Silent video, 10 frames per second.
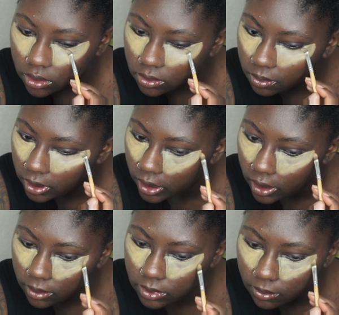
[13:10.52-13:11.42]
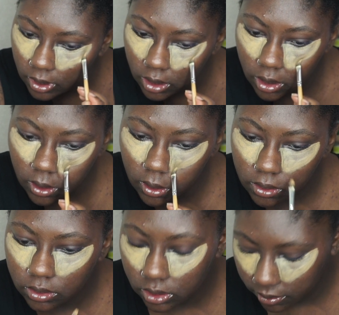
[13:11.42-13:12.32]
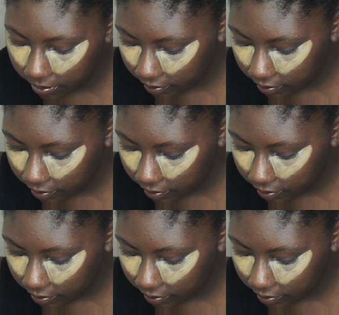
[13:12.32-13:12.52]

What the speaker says: Just bring it up to my nose.